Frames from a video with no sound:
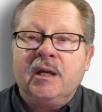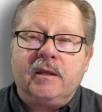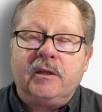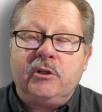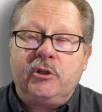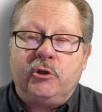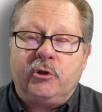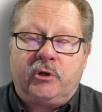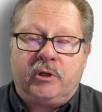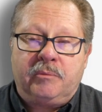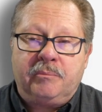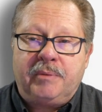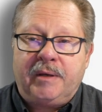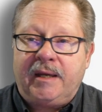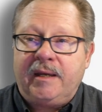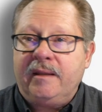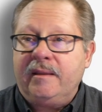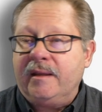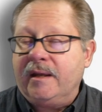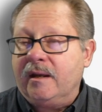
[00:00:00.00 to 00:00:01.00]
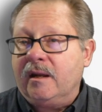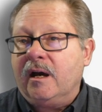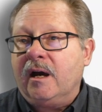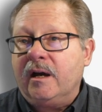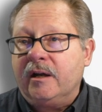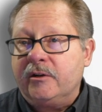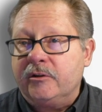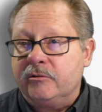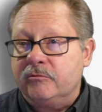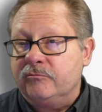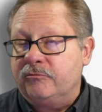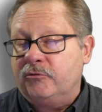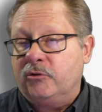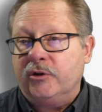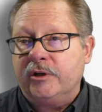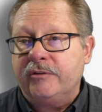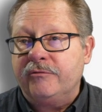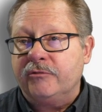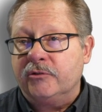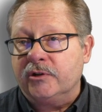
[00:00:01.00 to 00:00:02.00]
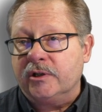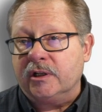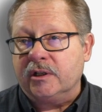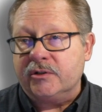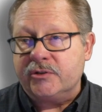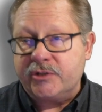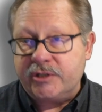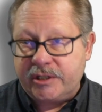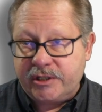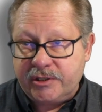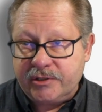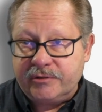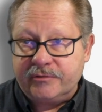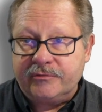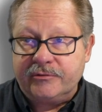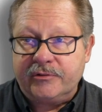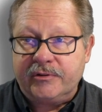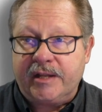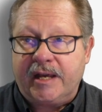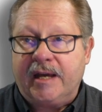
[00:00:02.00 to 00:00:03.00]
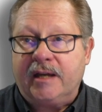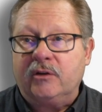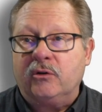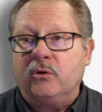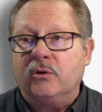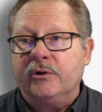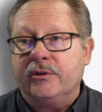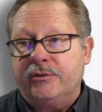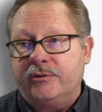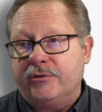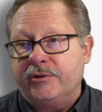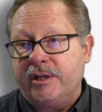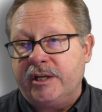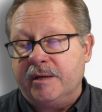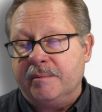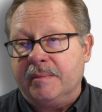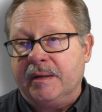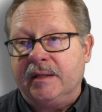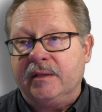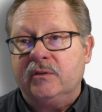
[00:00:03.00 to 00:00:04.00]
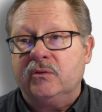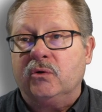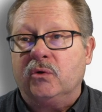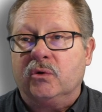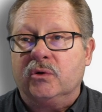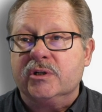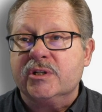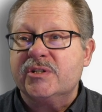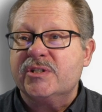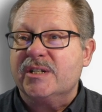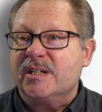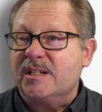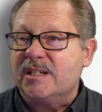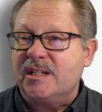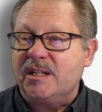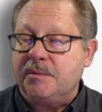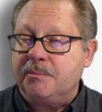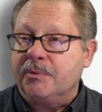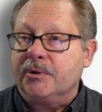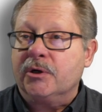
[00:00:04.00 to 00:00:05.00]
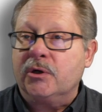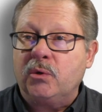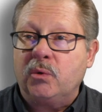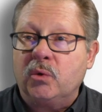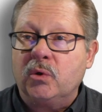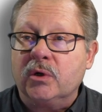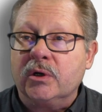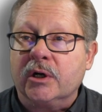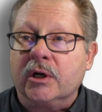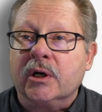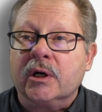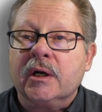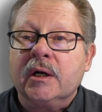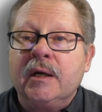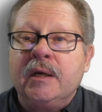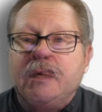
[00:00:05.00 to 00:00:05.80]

You can pay then $144 a year for that, or $30 a month, or $60 per quarter.